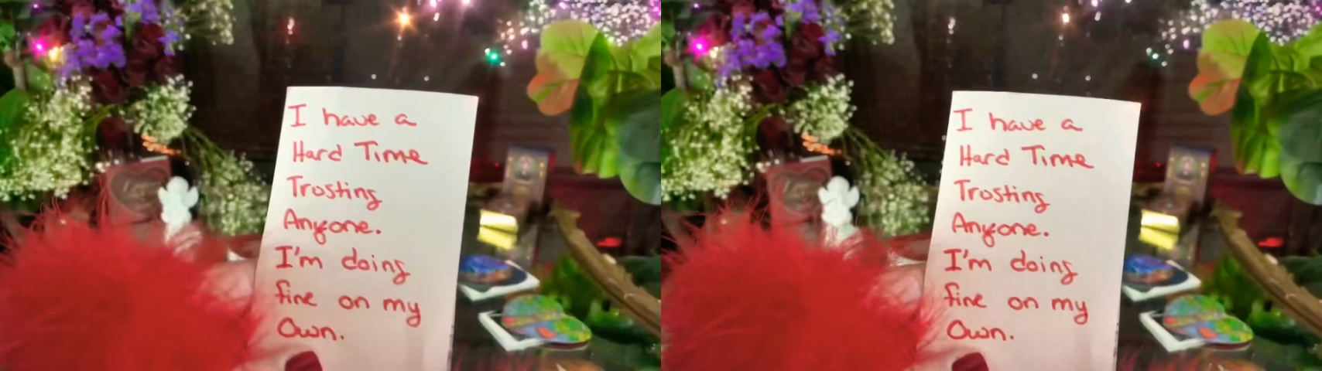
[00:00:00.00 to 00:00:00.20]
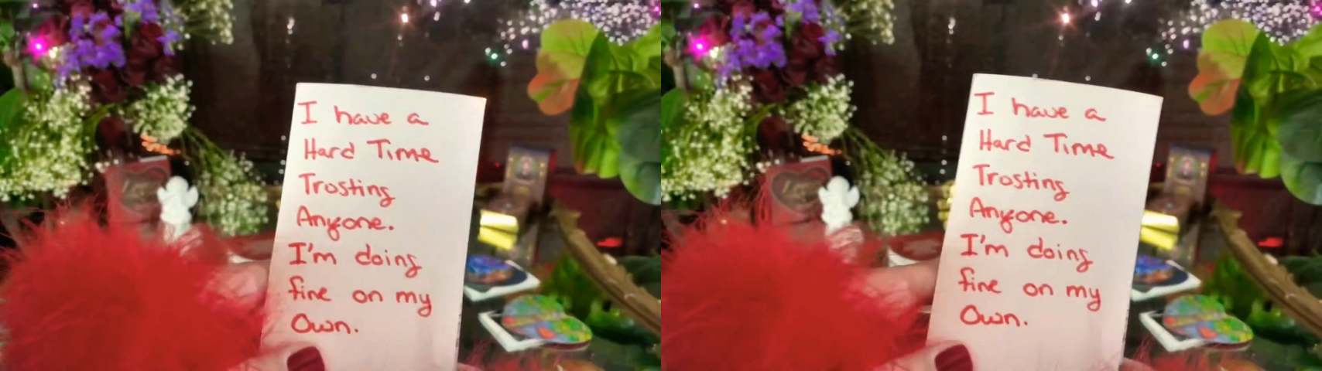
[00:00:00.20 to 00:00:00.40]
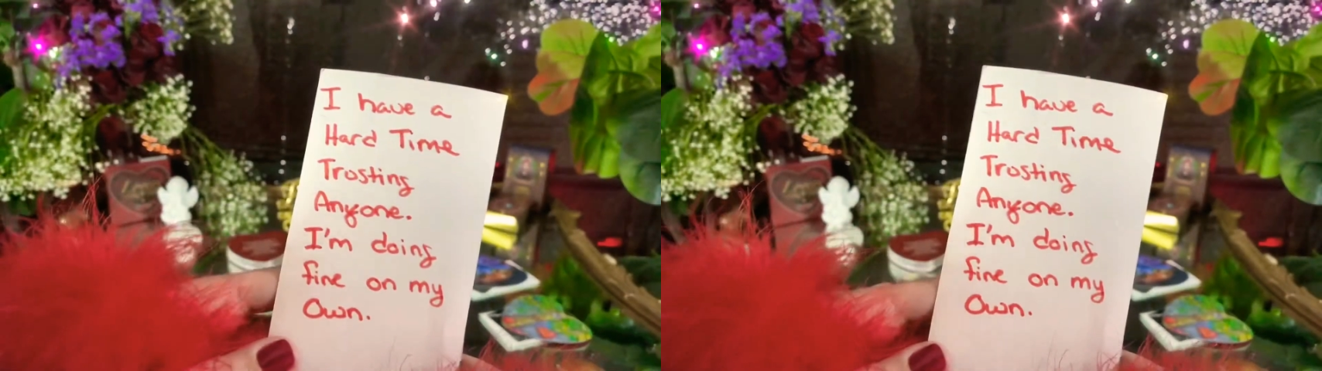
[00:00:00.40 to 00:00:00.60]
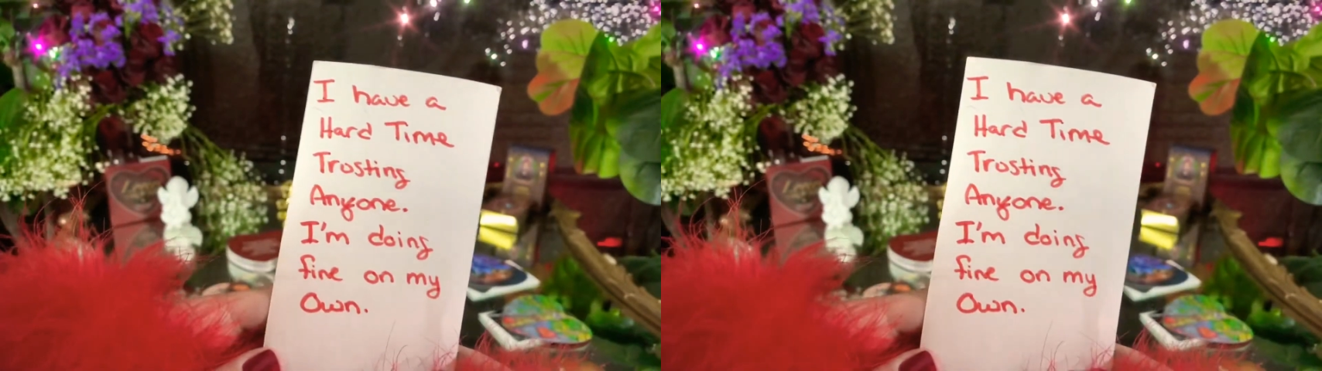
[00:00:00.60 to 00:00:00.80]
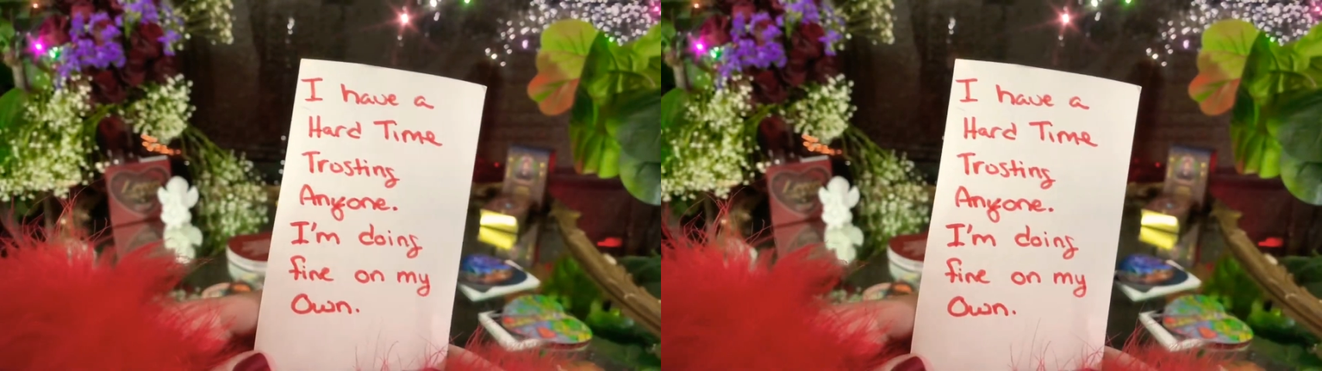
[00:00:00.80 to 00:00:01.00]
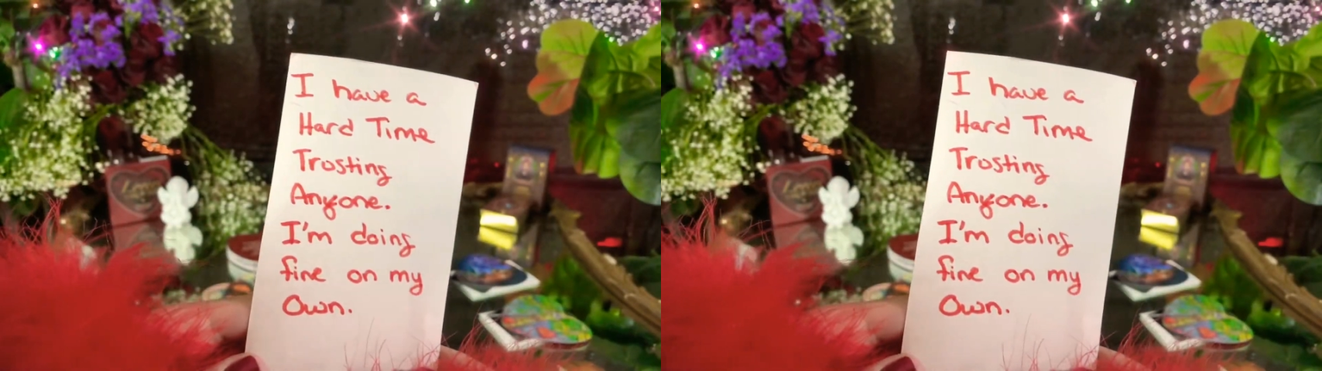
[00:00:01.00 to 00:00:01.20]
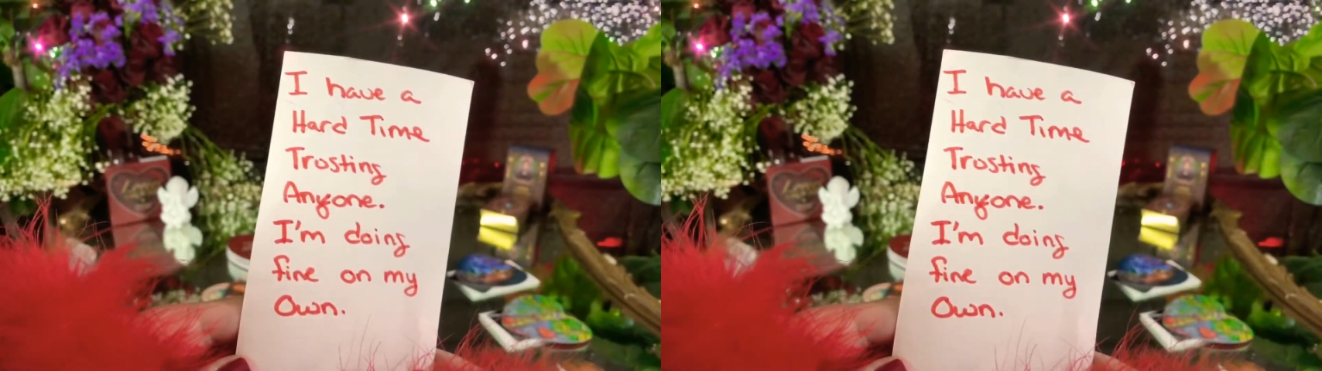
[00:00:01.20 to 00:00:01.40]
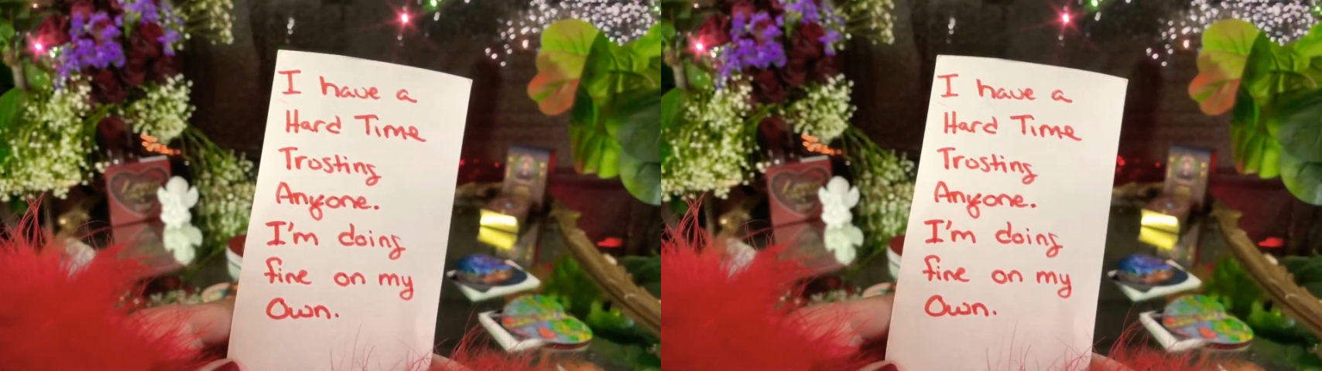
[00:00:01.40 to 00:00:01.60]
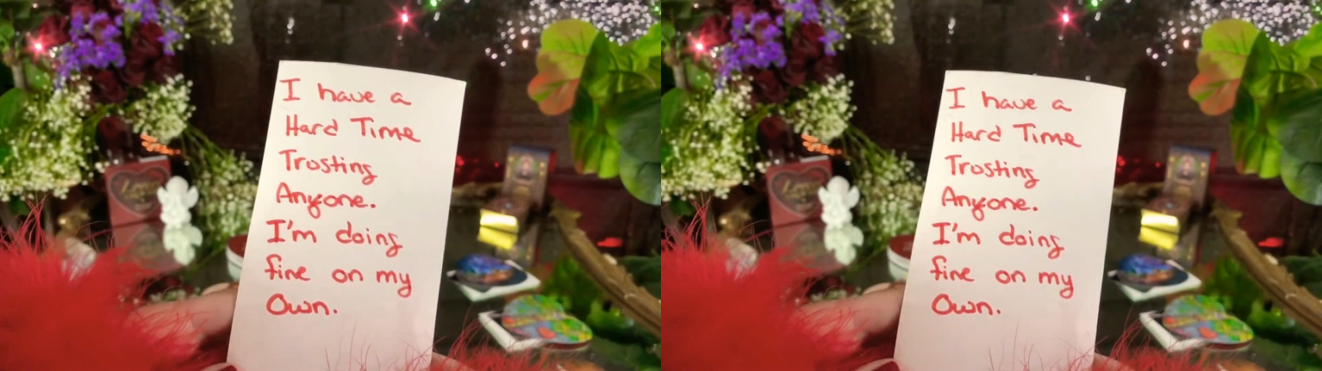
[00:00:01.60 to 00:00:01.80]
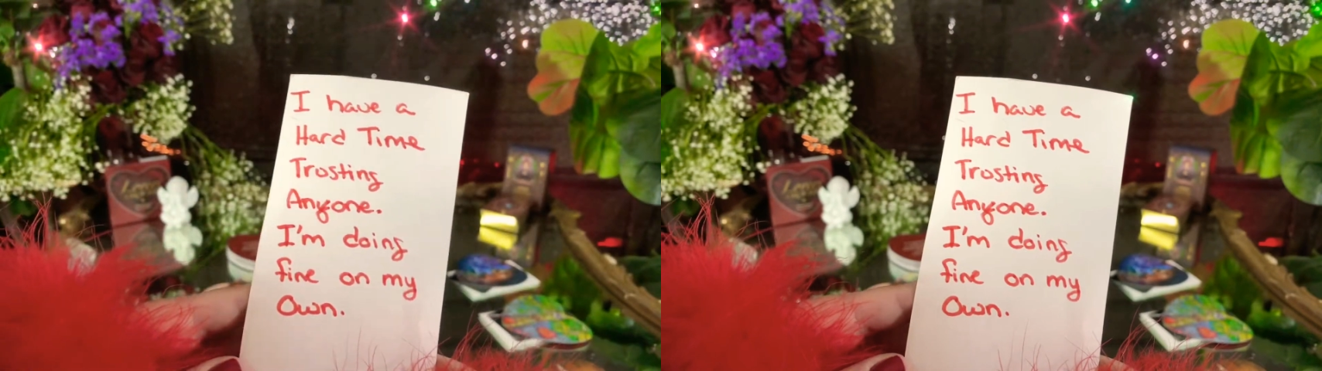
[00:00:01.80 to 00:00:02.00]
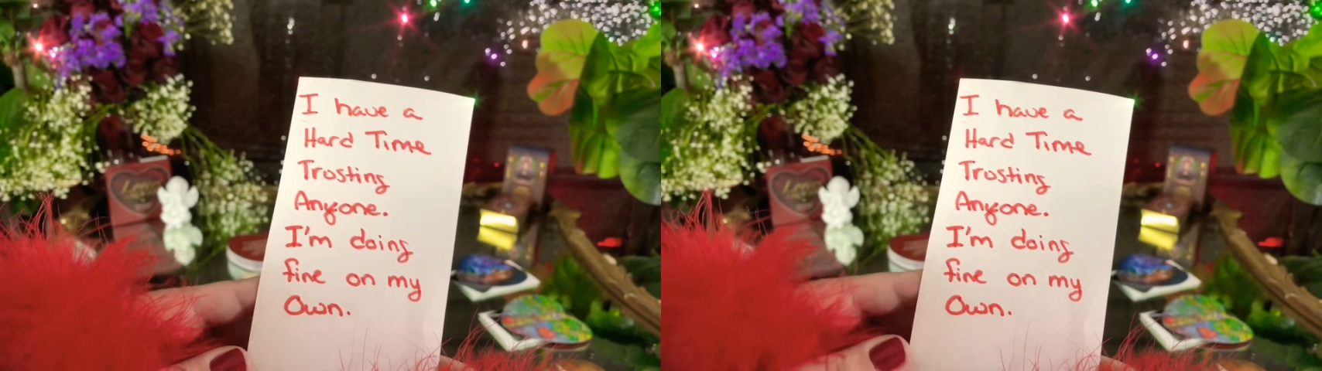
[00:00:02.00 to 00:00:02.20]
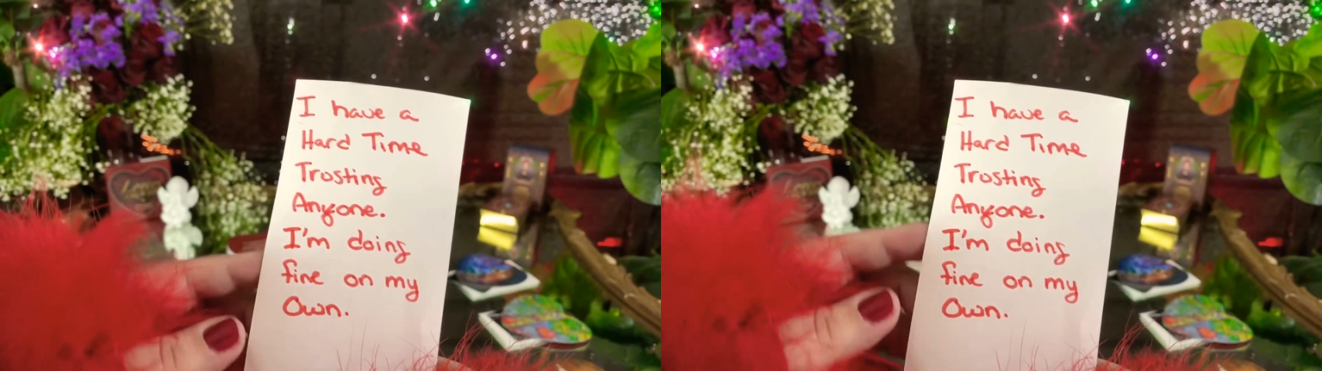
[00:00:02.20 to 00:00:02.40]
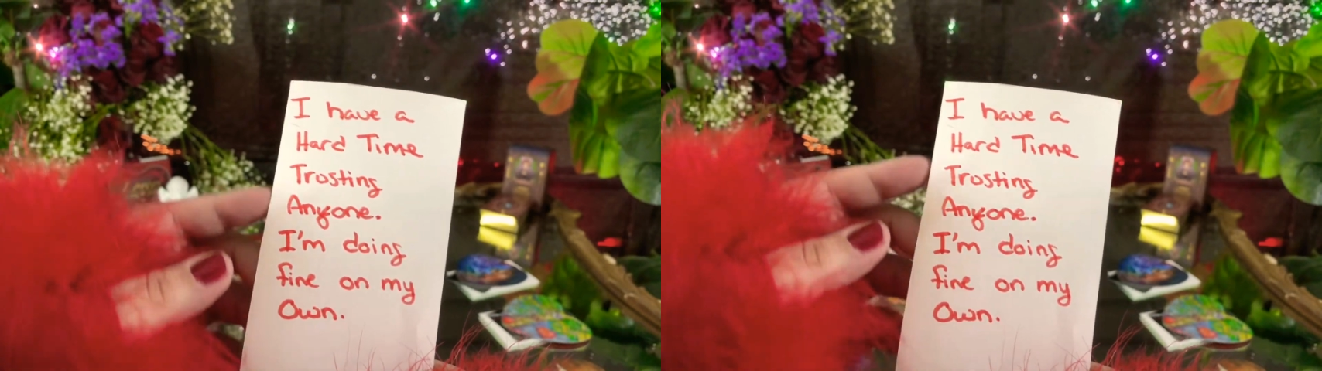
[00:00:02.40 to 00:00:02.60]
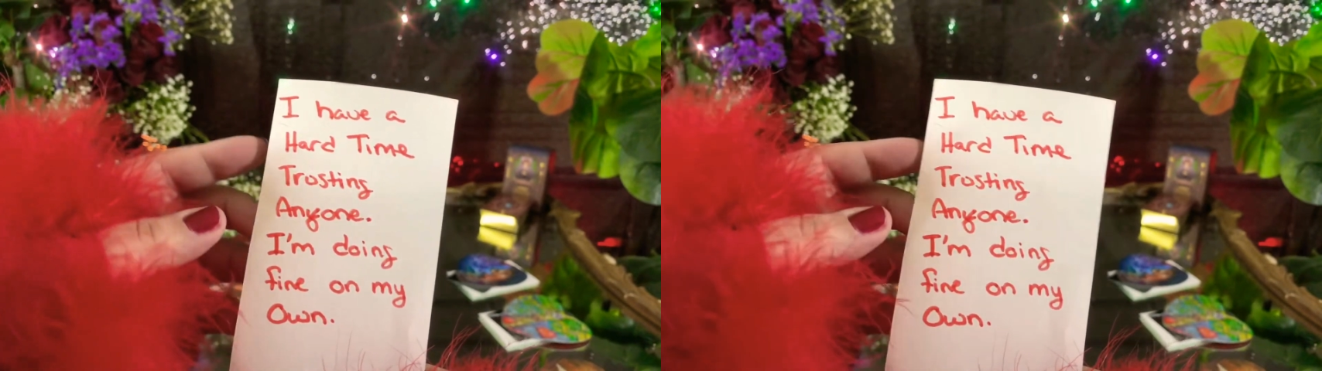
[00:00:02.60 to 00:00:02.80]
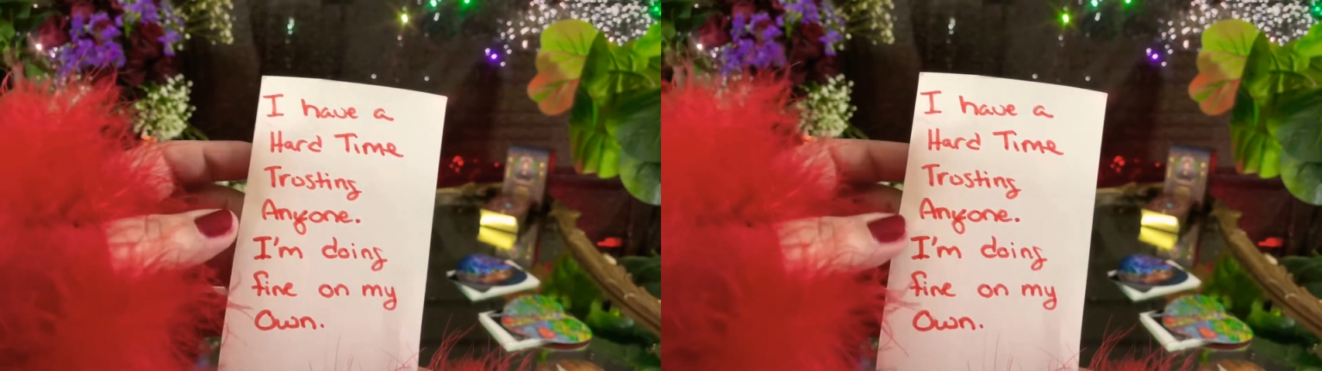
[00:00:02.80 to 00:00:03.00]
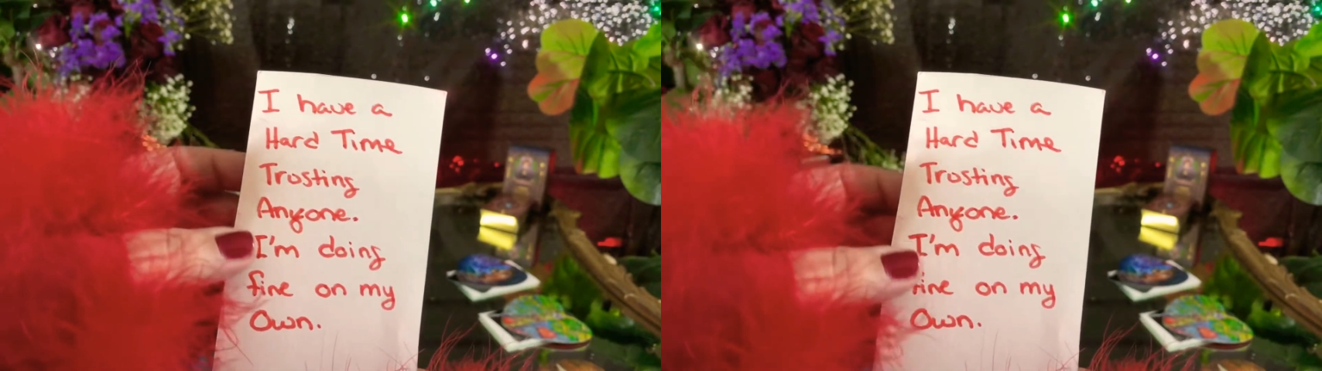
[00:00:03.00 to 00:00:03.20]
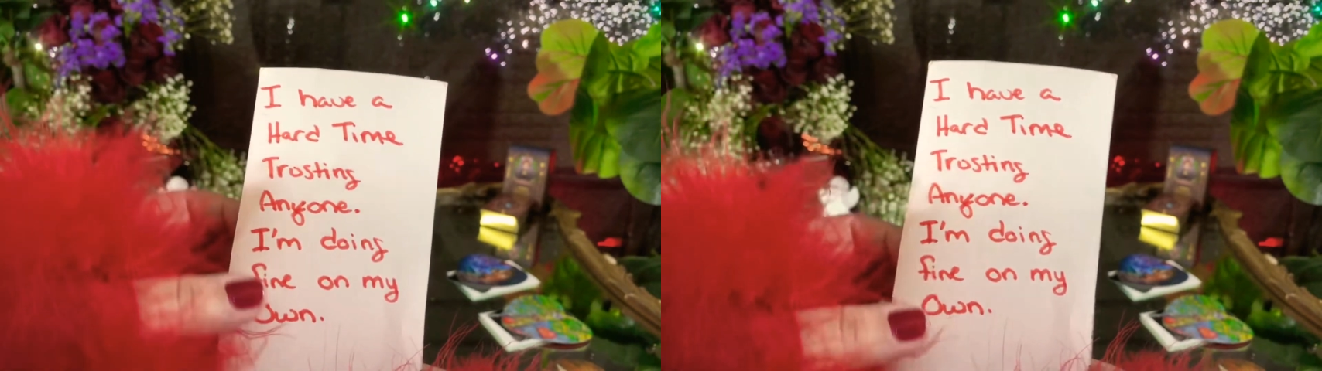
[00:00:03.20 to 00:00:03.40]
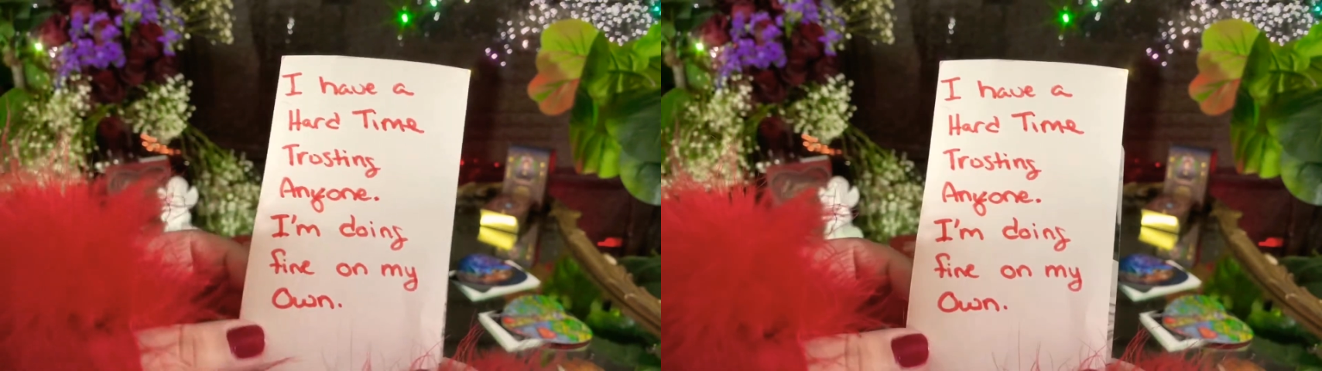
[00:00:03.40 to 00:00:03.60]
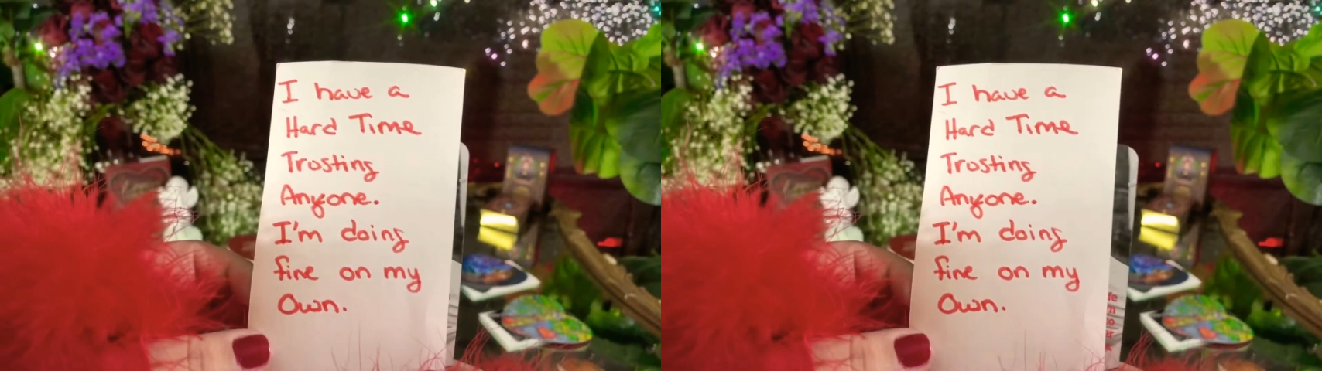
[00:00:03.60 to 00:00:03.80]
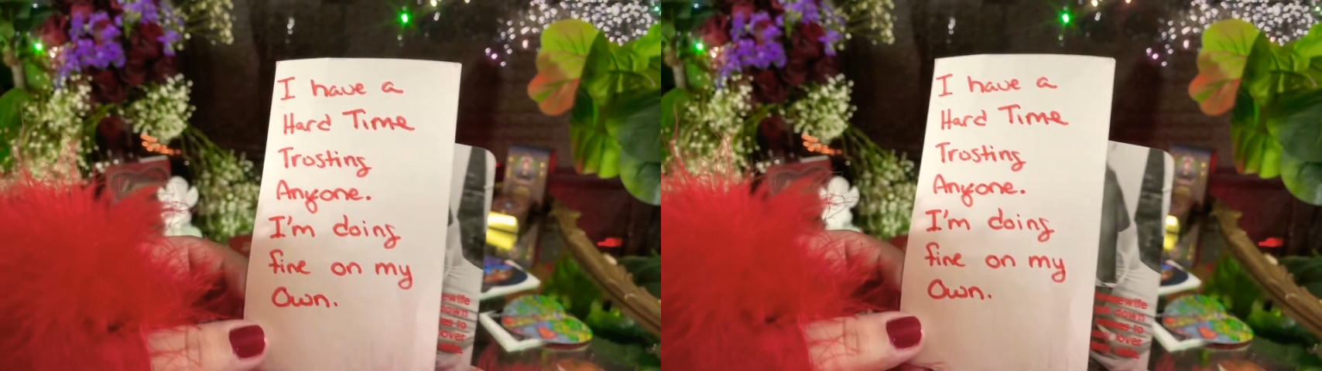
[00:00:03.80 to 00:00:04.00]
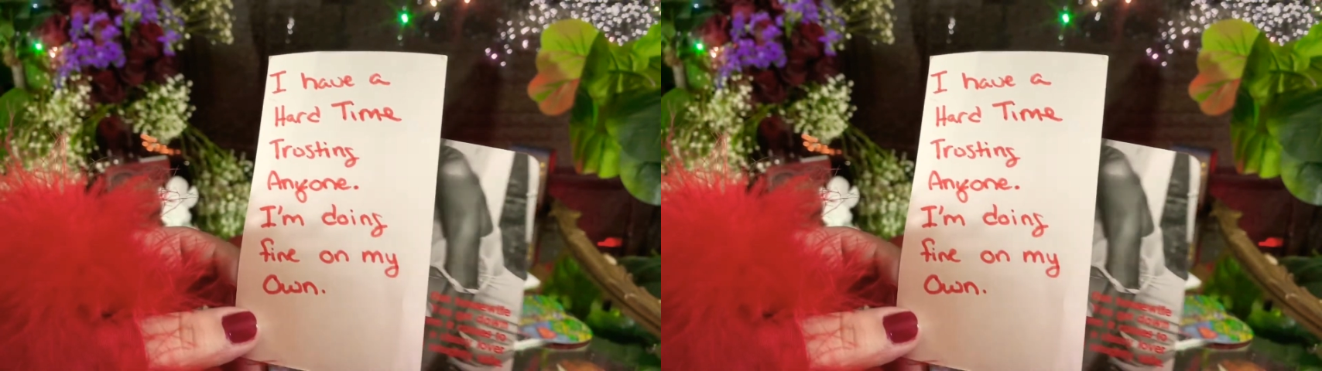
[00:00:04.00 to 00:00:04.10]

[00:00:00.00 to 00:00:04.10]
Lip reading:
Nobody's mouth can be seen.